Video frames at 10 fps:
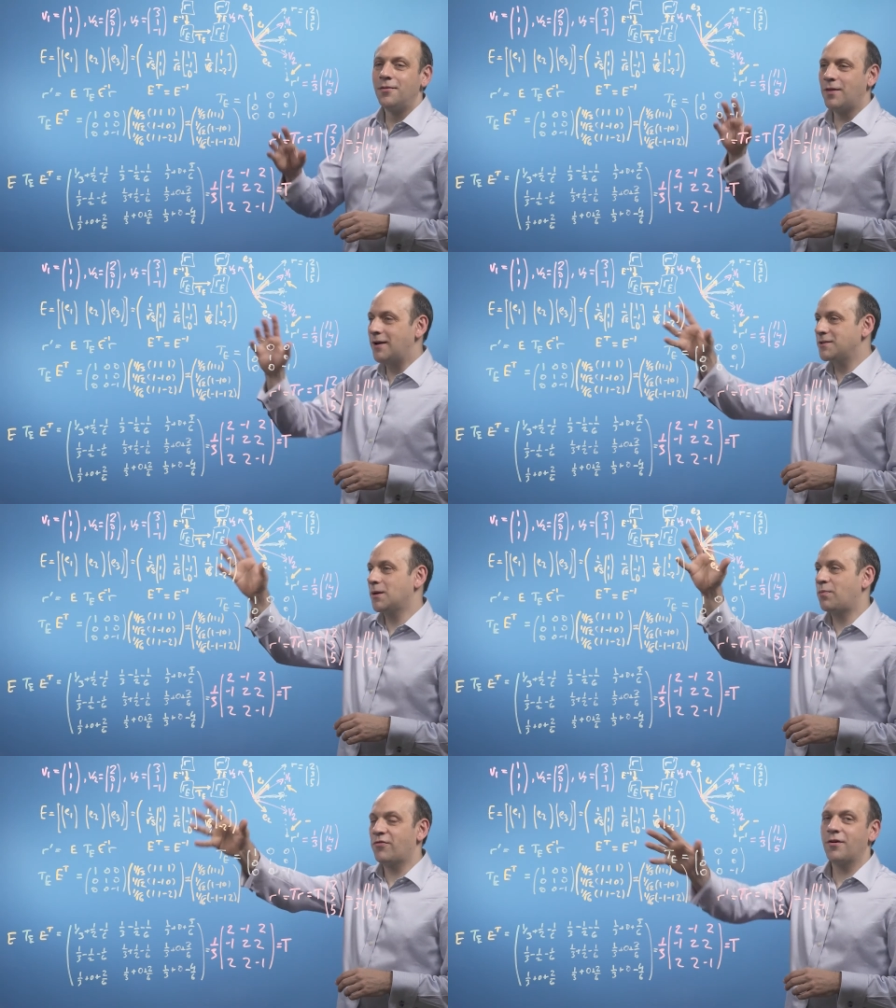that's
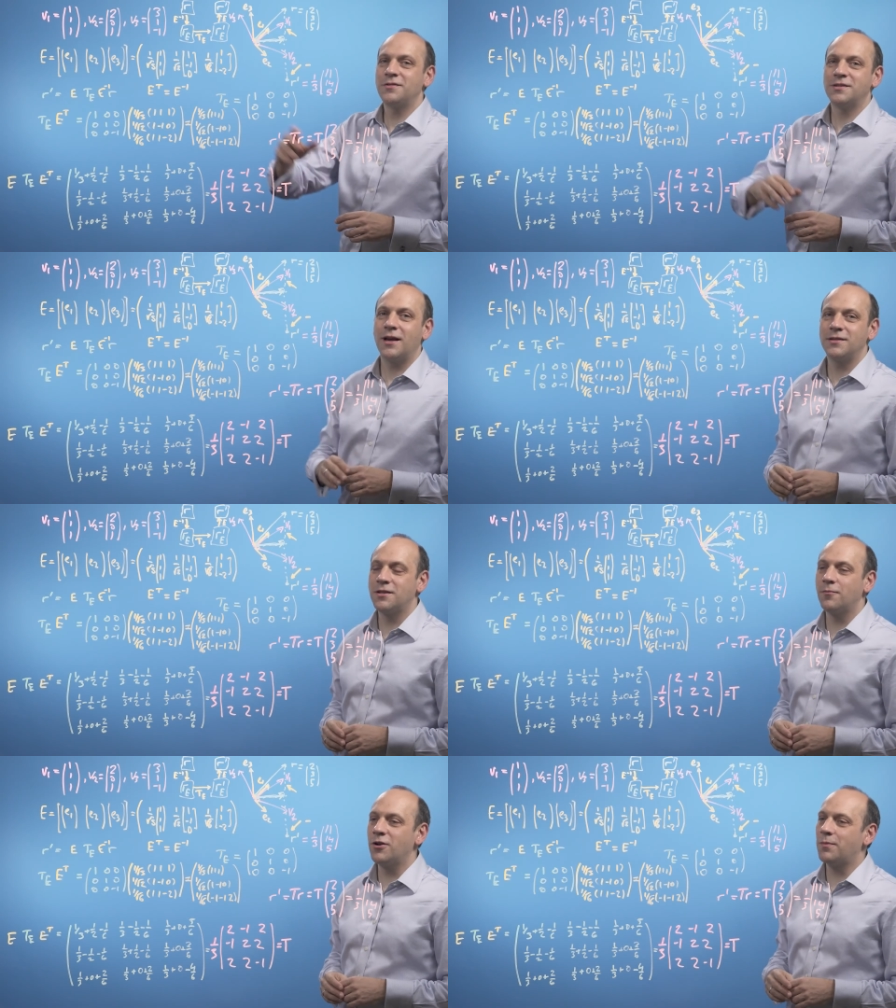a process
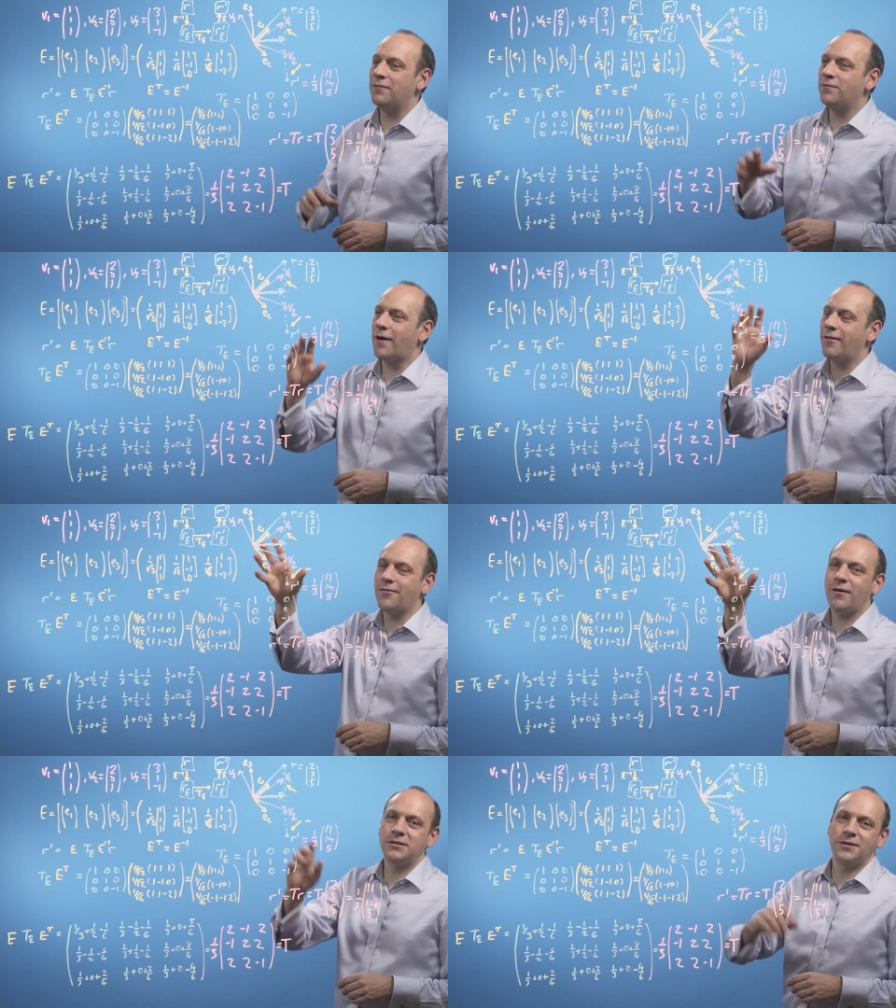that would have been very,
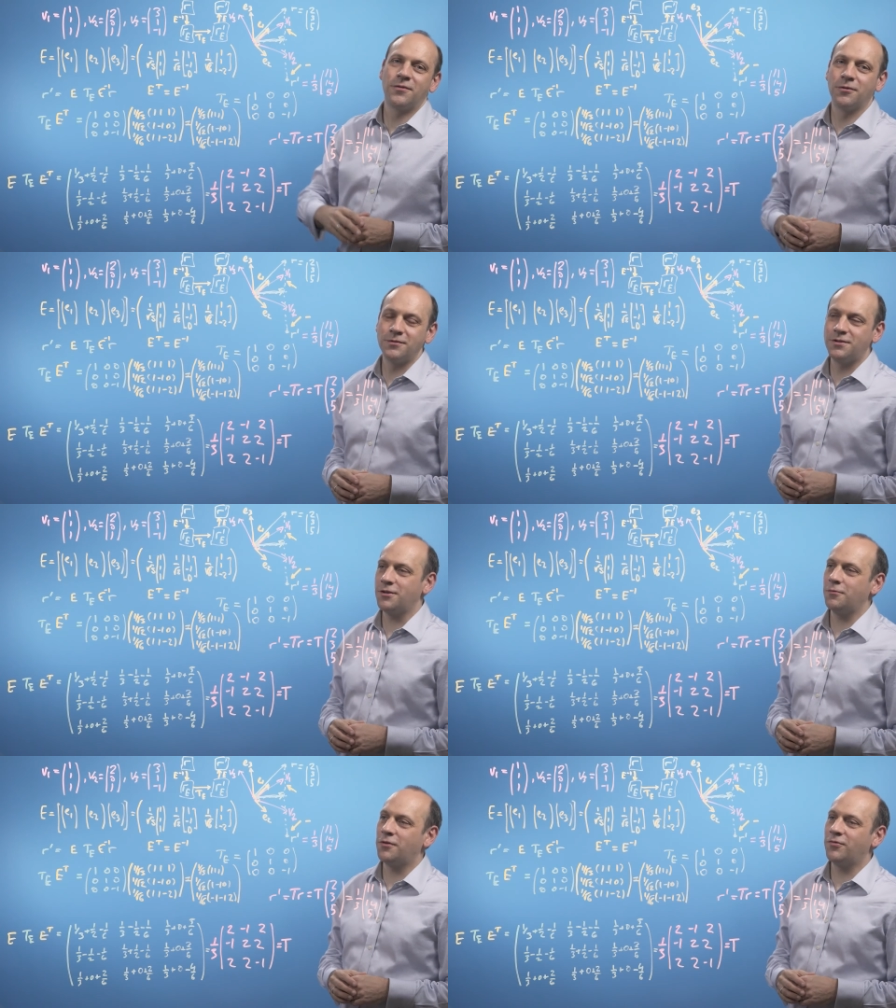very difficult to
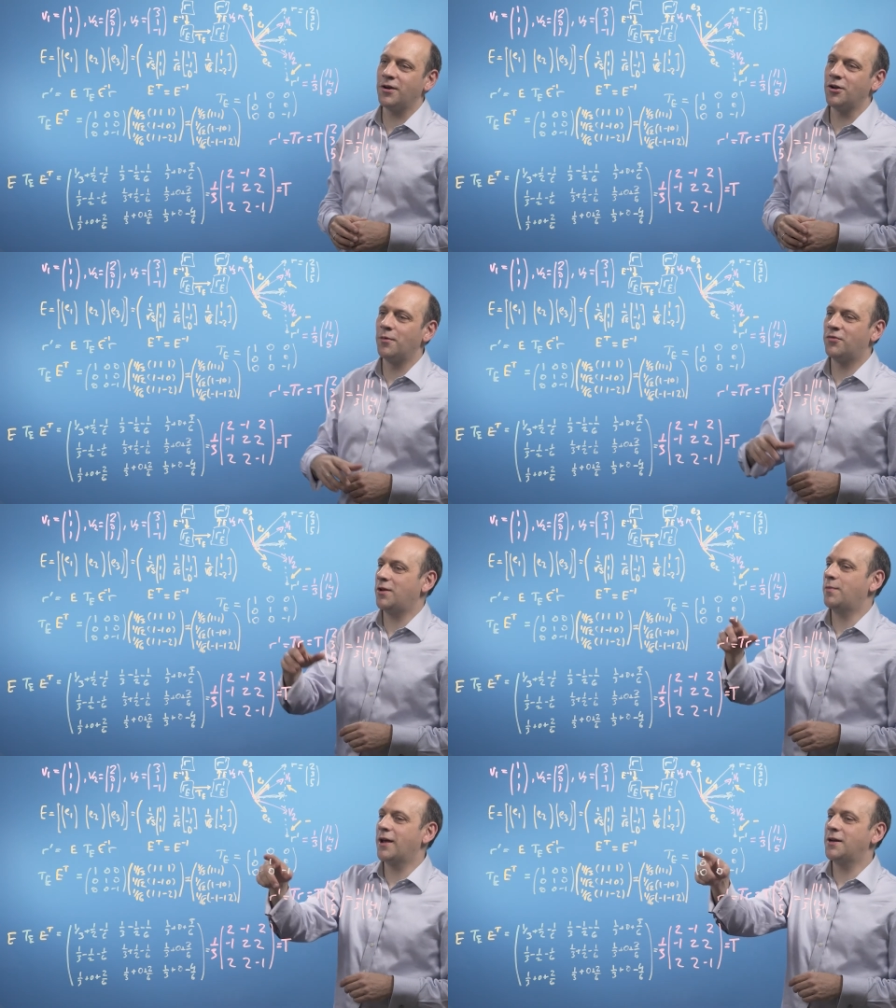do with
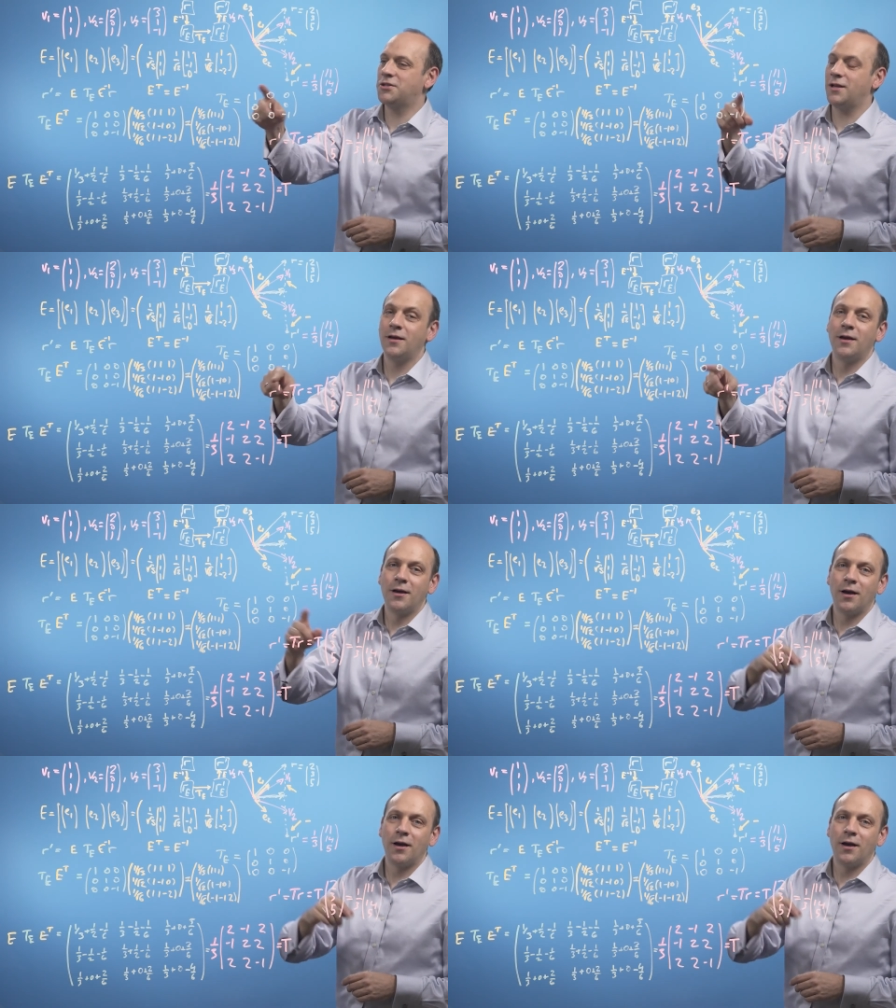trigonometry, but actually